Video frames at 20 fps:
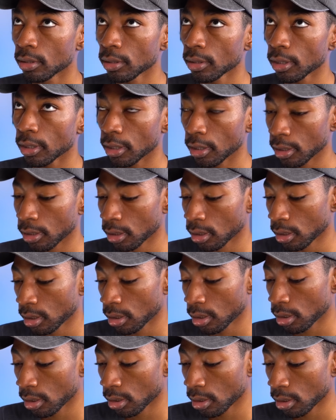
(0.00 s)
Okay.
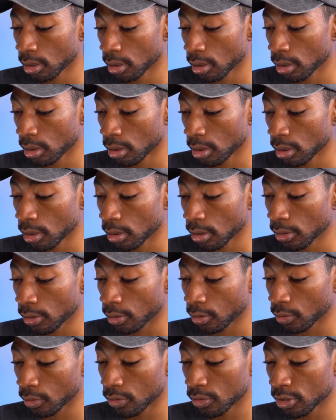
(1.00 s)
You
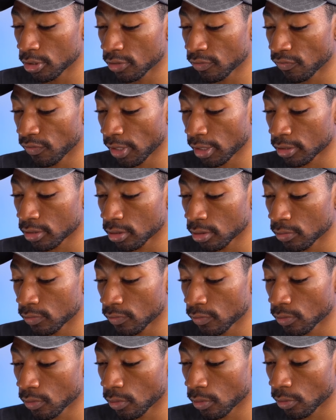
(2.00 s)
can only use each effect
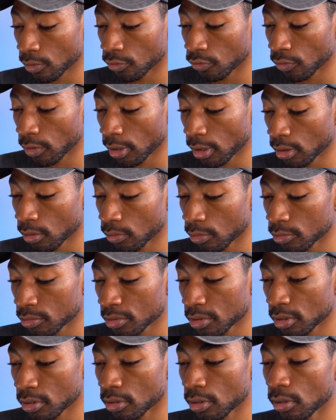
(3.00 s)
of Coral Triangle
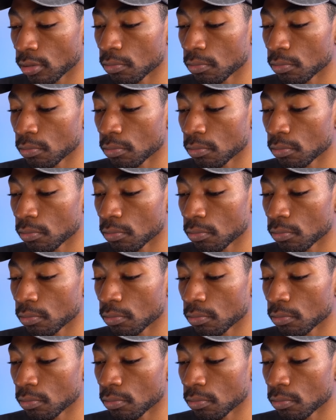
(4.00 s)
once your